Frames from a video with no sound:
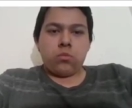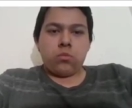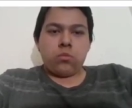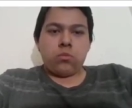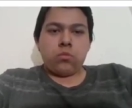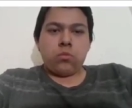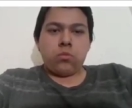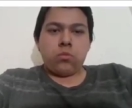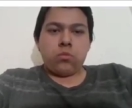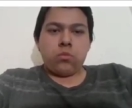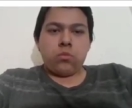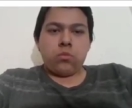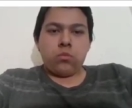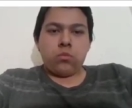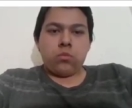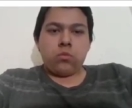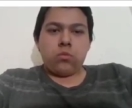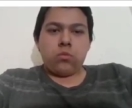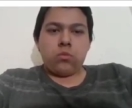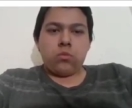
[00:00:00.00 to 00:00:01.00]

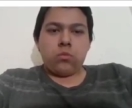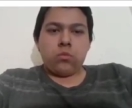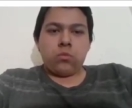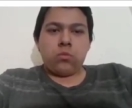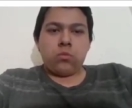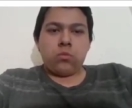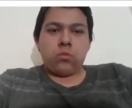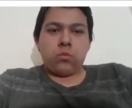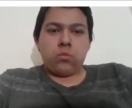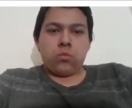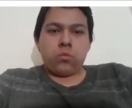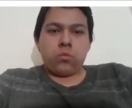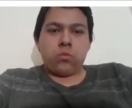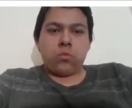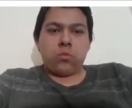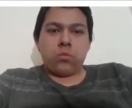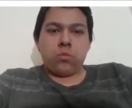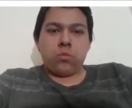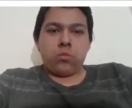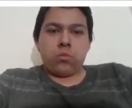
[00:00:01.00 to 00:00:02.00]

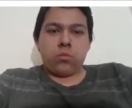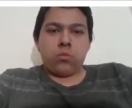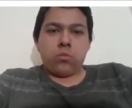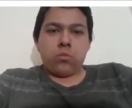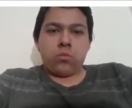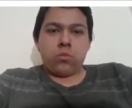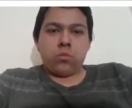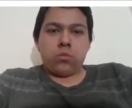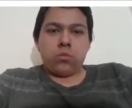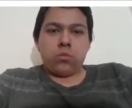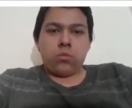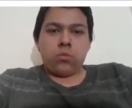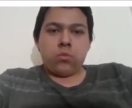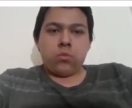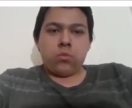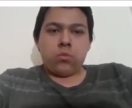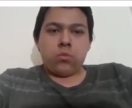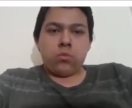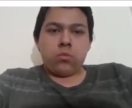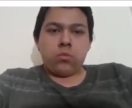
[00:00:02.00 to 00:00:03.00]

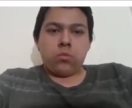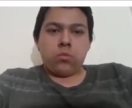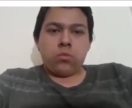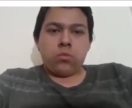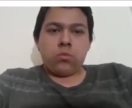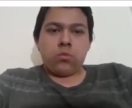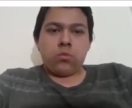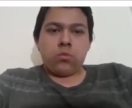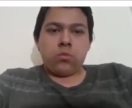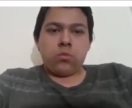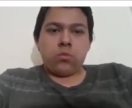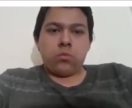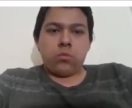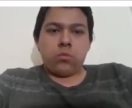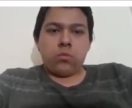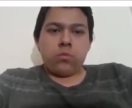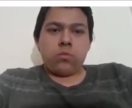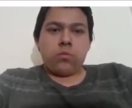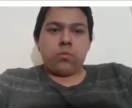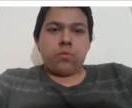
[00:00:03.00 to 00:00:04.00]

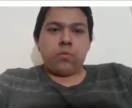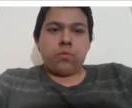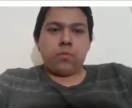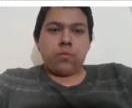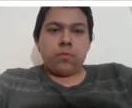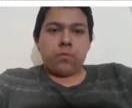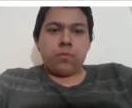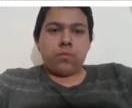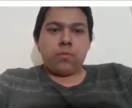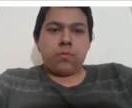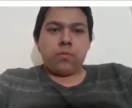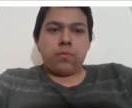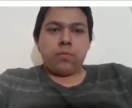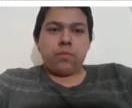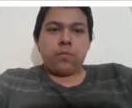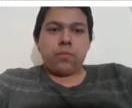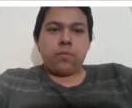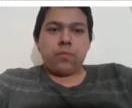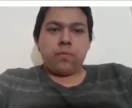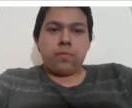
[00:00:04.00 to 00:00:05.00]

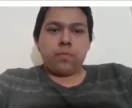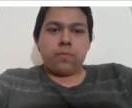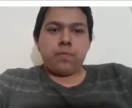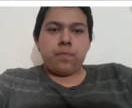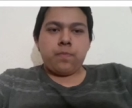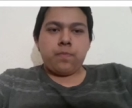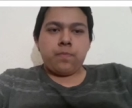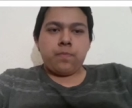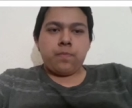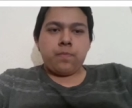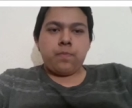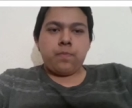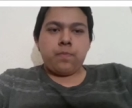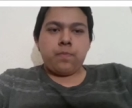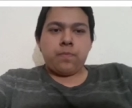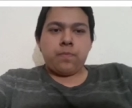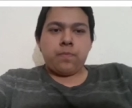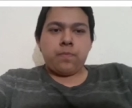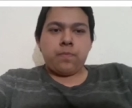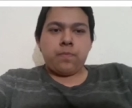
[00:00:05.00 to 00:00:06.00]

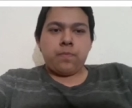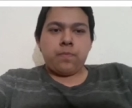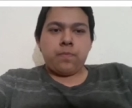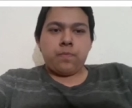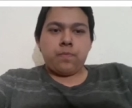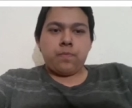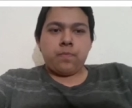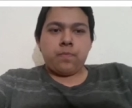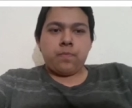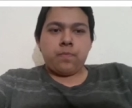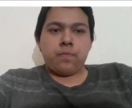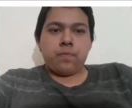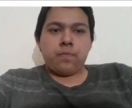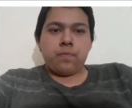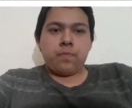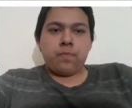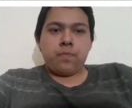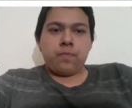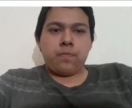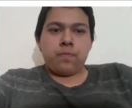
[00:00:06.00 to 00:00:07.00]

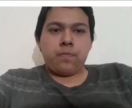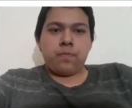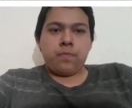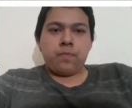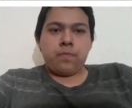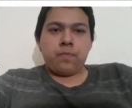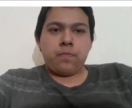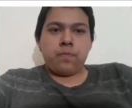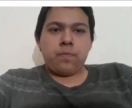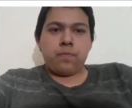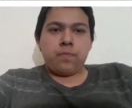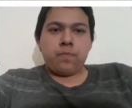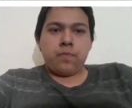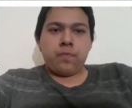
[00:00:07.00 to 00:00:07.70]
(no one is talking)